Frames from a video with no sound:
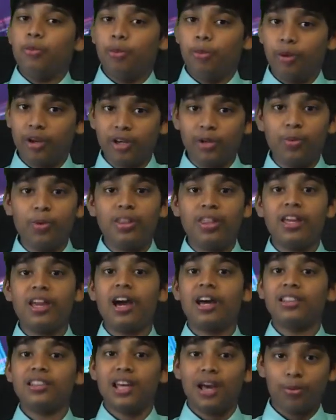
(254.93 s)
Wonder where they
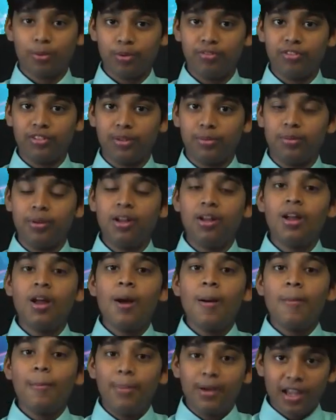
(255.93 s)
got that one from.
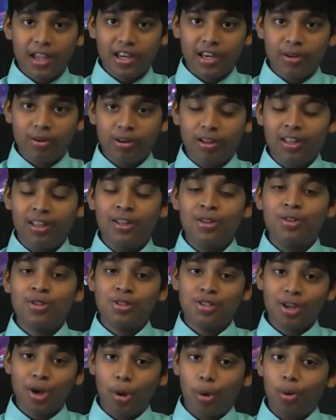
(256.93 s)
But anyway,
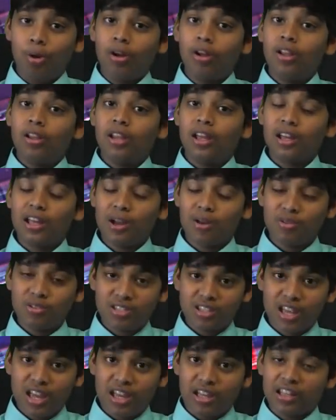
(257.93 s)
so, like I was
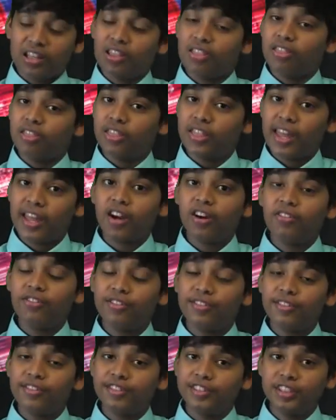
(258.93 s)
saying, they
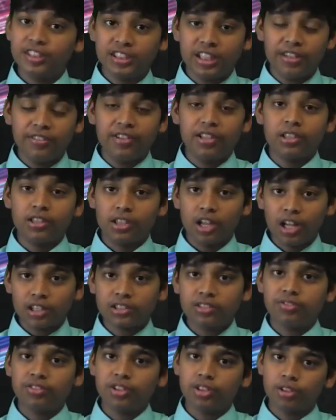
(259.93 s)
are receiving
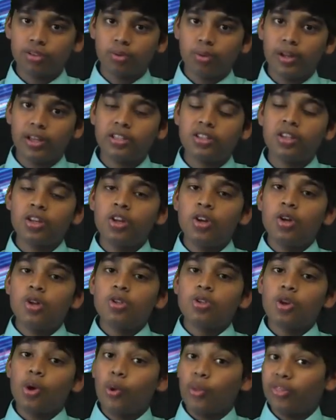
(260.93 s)
lots of earthquakes,
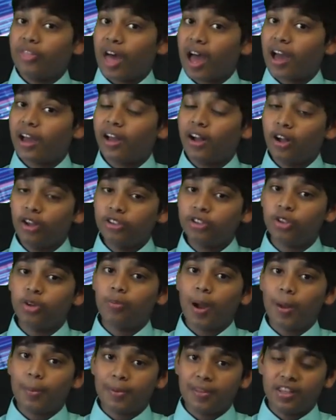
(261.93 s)
so that also
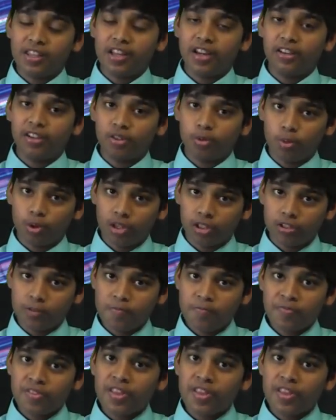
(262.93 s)
might be the end of the world.